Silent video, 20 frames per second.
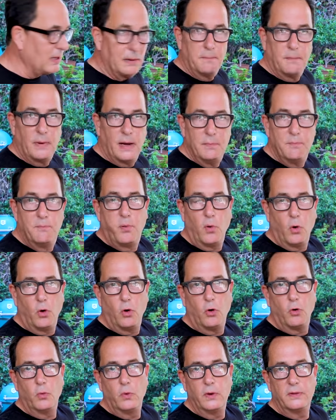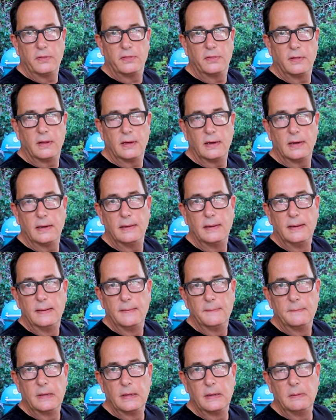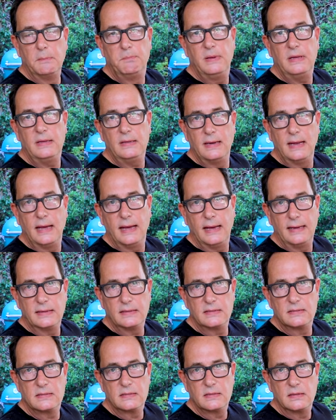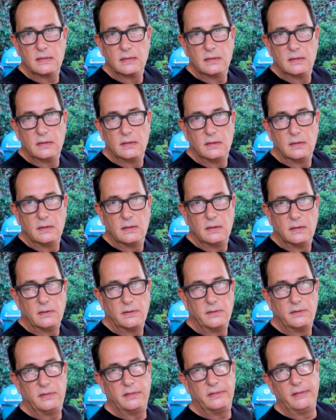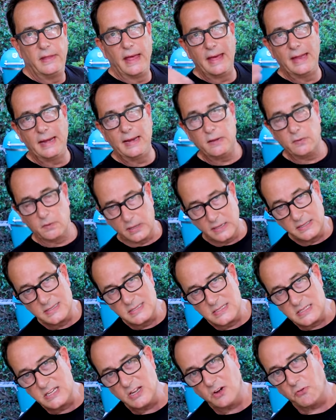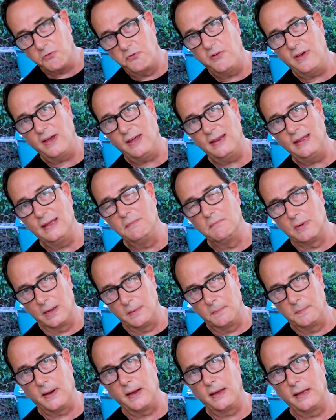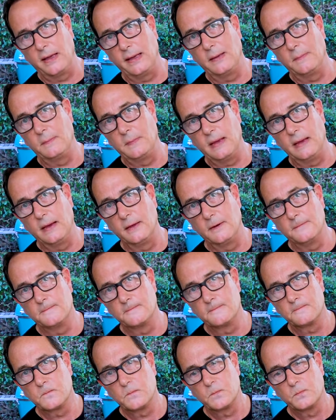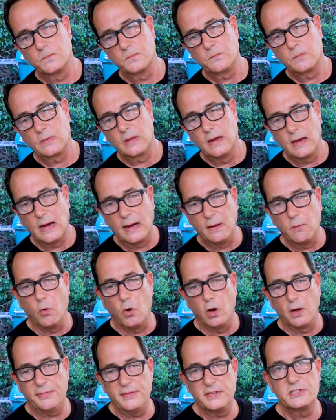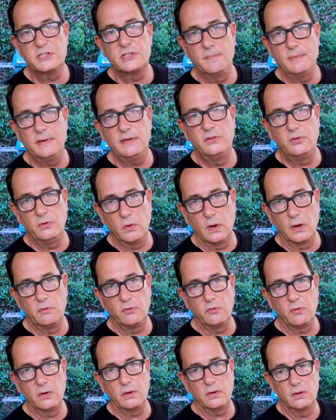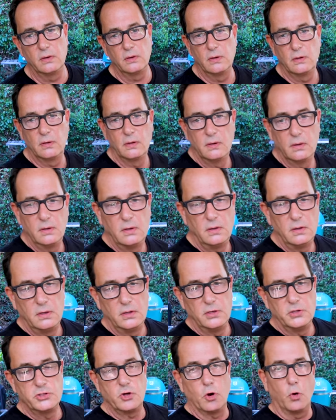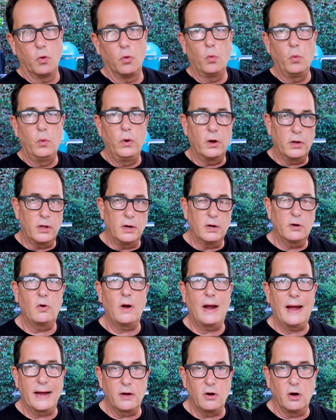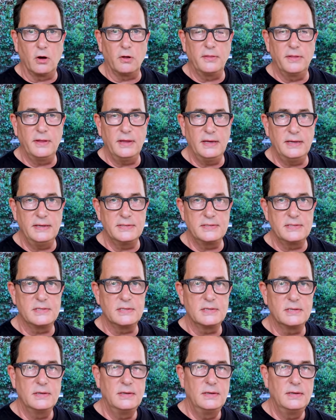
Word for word: up my bowl with uh, beaten eggs. And it can still fit in my paella pan. I want this to be 200. So we're gonna crack all these,